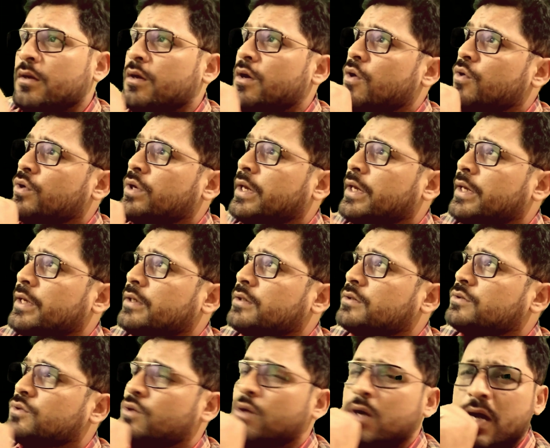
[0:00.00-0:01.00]
Okay,
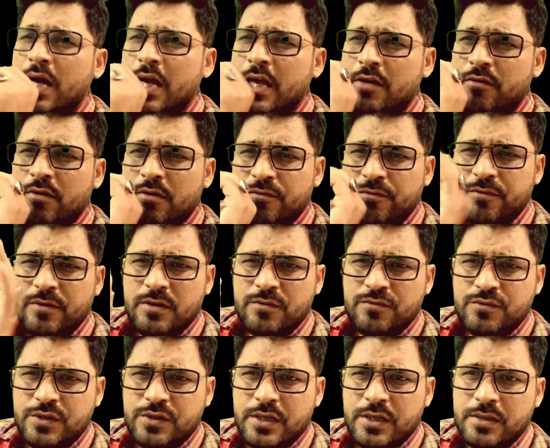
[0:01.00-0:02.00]
so I have a few
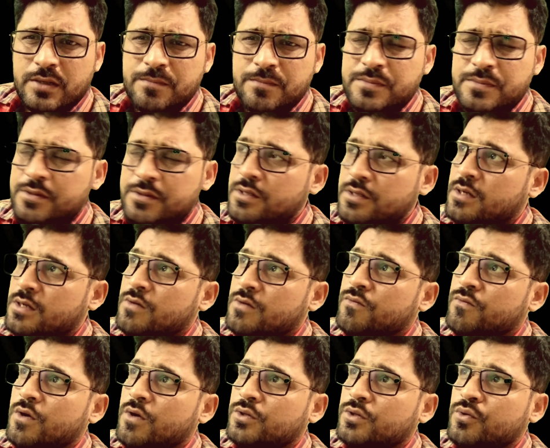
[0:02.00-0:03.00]
tips
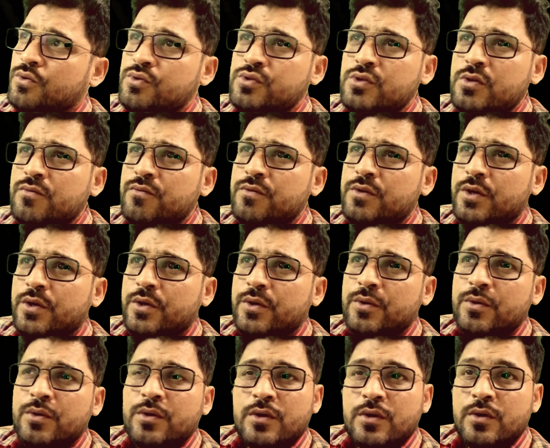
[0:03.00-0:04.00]
for those of
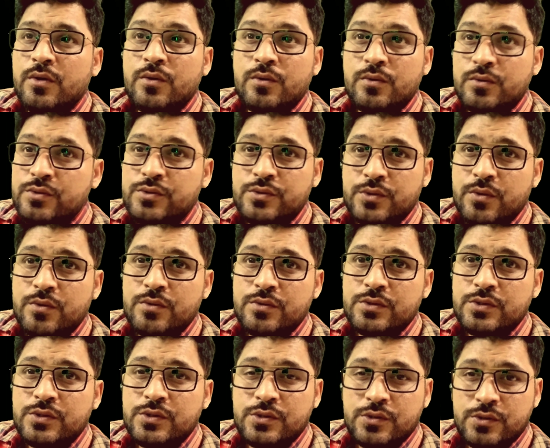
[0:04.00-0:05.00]
you who
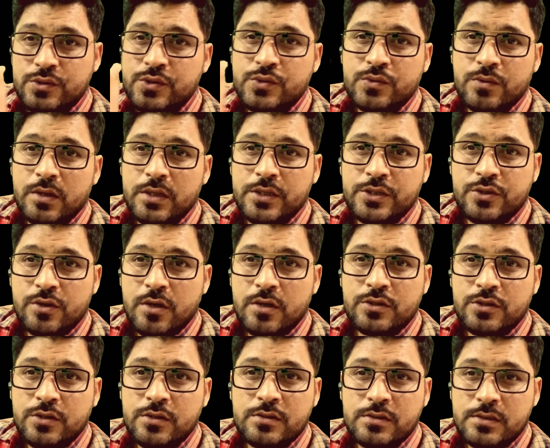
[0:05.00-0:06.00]
don't usually
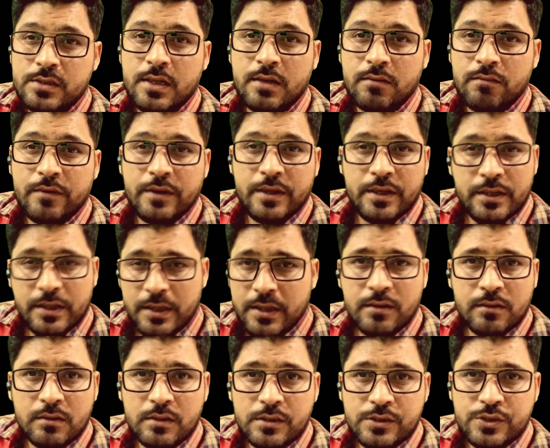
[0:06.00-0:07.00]
talk to yourself in
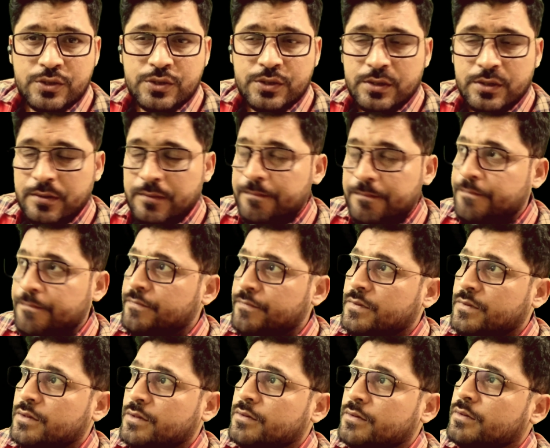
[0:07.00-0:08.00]
English.
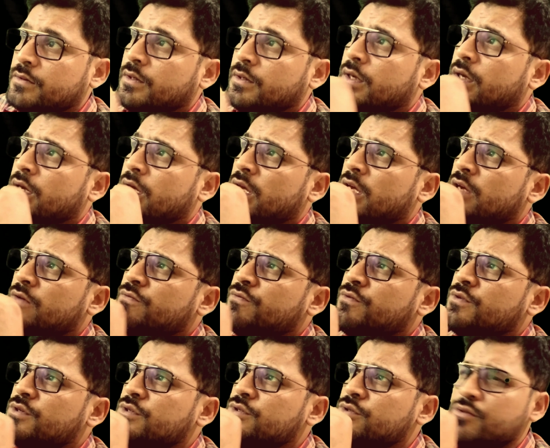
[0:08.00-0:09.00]
If
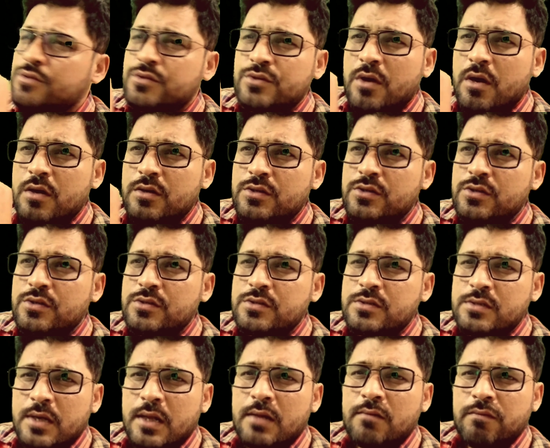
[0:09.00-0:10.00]
you do talk to
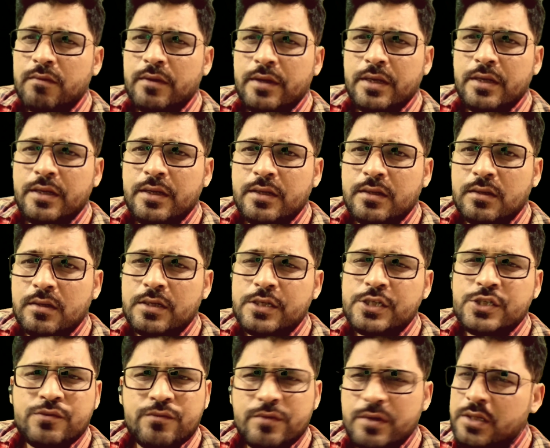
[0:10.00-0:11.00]
yourself in
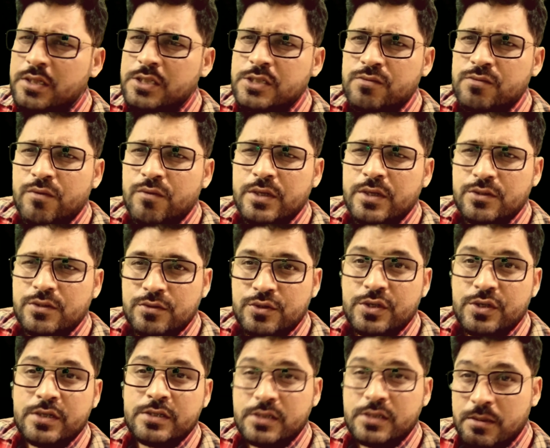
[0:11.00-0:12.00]
English, feel free to
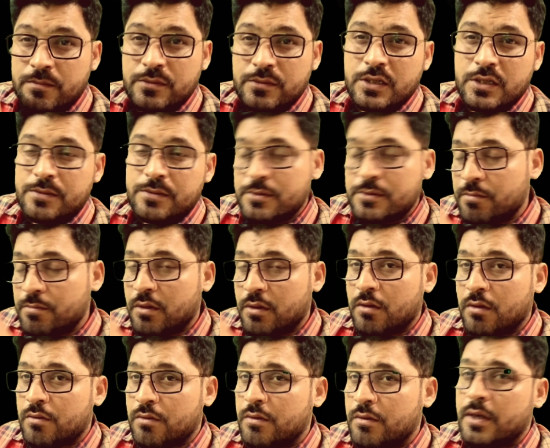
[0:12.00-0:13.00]
share some tips
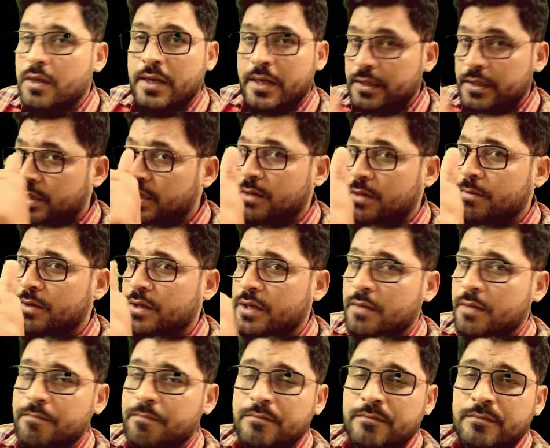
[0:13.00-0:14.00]
below and keep it up.